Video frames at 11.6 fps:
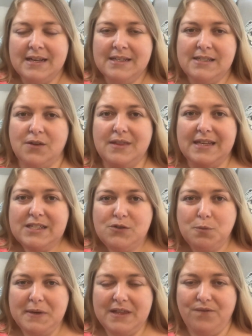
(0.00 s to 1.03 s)
So this will
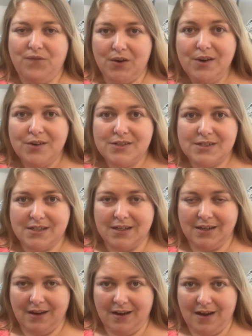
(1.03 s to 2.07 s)
be the first
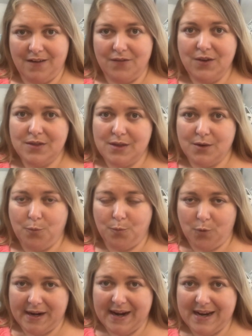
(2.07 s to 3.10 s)
of the
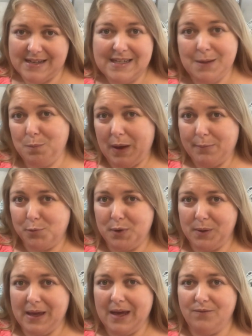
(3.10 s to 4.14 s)
119 Bible
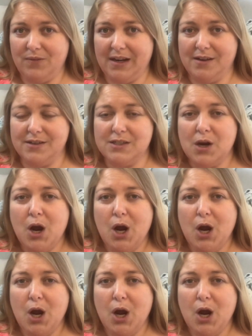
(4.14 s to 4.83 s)
Bootcamp videos